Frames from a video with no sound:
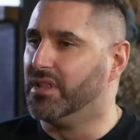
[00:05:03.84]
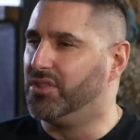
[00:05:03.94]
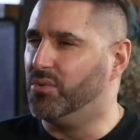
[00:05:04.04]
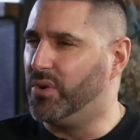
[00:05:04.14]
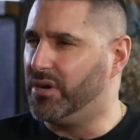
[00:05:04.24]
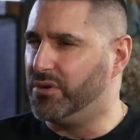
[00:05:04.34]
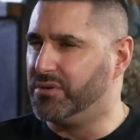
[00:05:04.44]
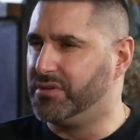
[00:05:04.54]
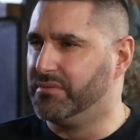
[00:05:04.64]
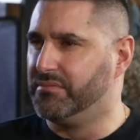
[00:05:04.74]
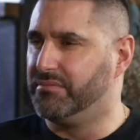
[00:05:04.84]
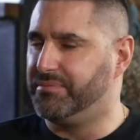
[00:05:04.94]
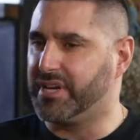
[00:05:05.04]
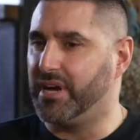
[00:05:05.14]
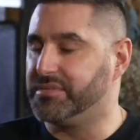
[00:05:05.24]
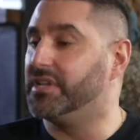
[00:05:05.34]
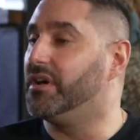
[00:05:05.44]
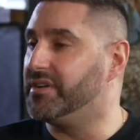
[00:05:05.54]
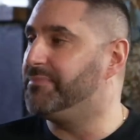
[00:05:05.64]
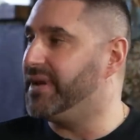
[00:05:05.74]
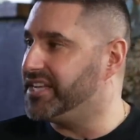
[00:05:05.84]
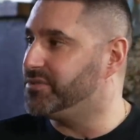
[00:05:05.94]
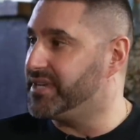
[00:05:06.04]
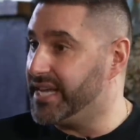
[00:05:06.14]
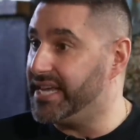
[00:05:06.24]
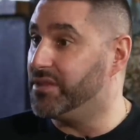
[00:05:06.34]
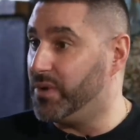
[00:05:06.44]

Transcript: The world becomes a lonely place when you hear the